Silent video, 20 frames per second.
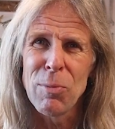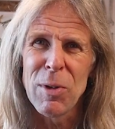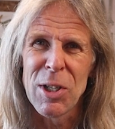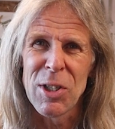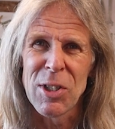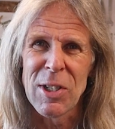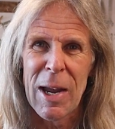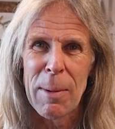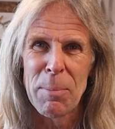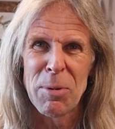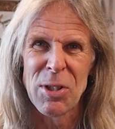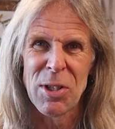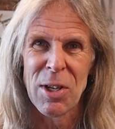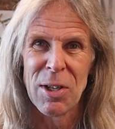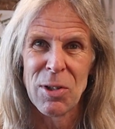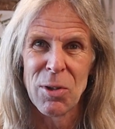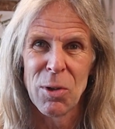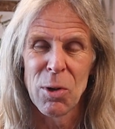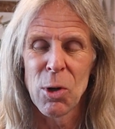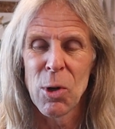
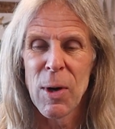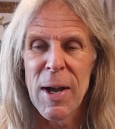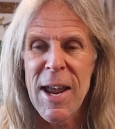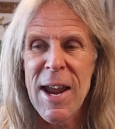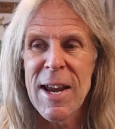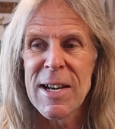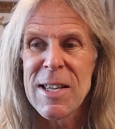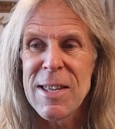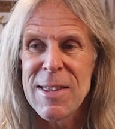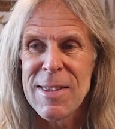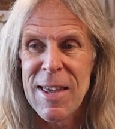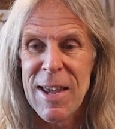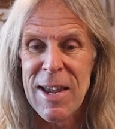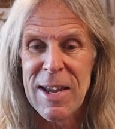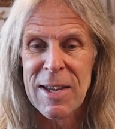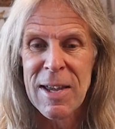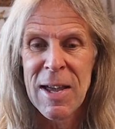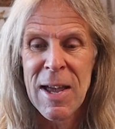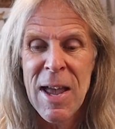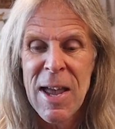reception or
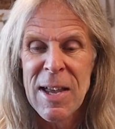anything.